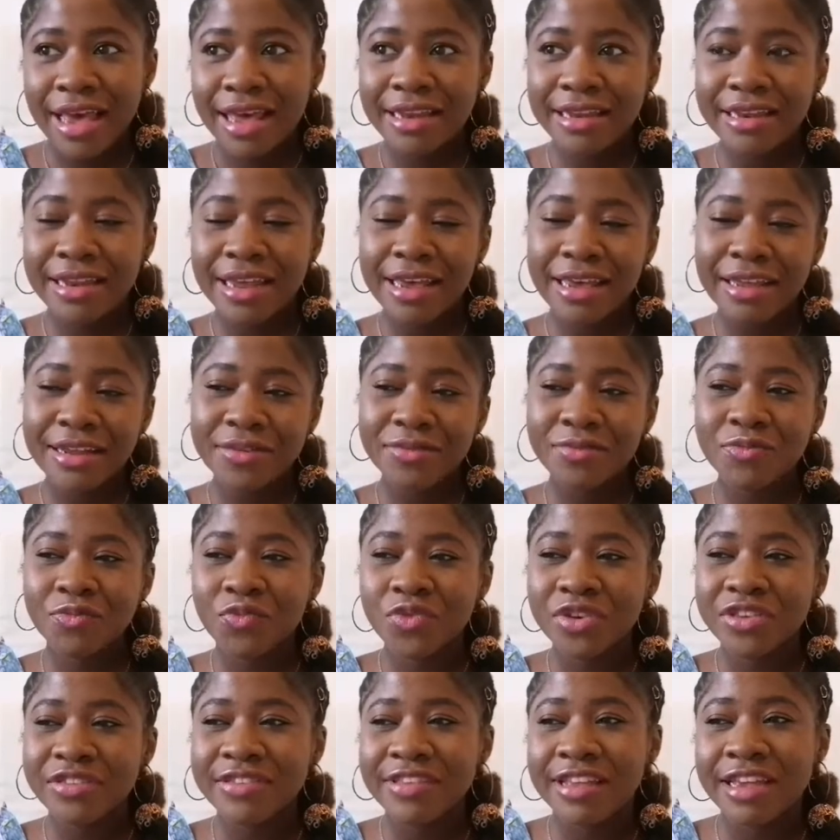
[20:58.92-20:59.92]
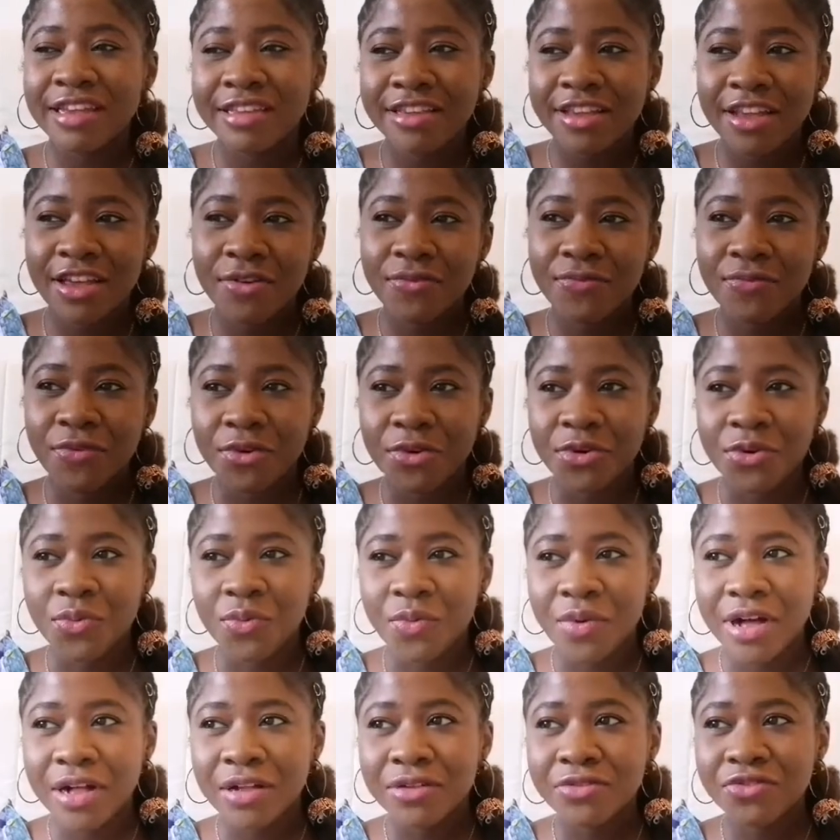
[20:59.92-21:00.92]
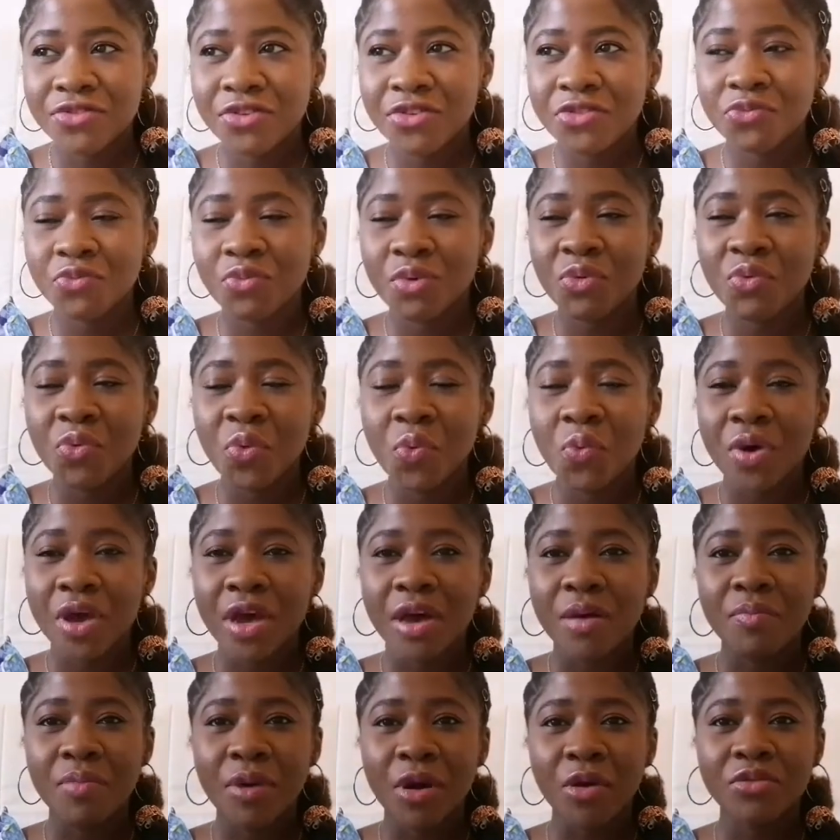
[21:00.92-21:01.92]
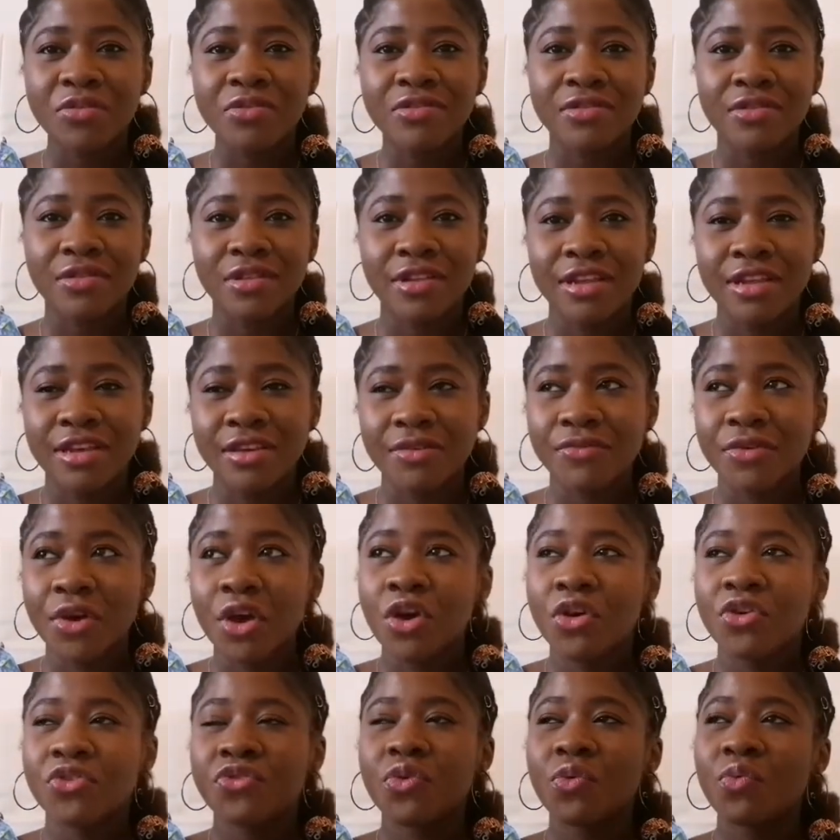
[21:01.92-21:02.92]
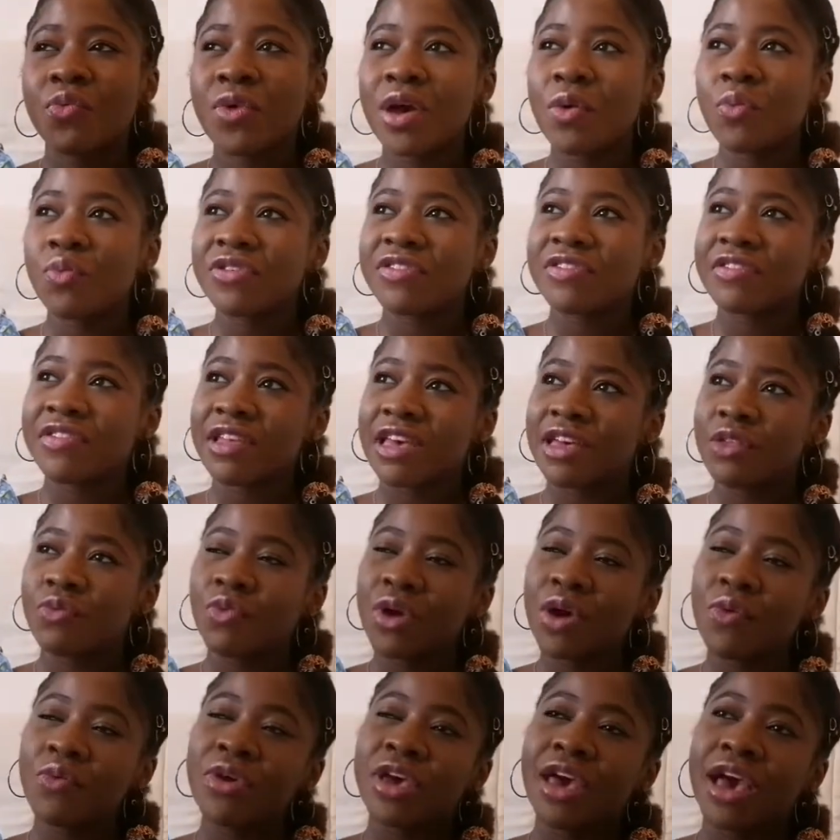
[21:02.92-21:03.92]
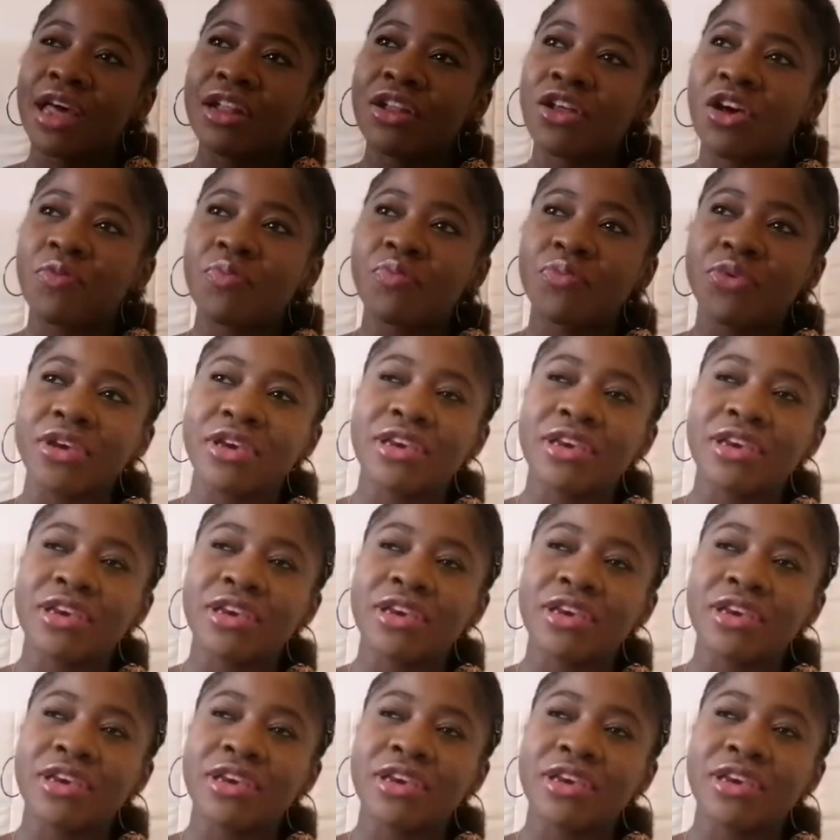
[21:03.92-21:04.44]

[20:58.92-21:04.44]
And then we stayed there for a while just when we were about to leave. So where we stayed, where we had our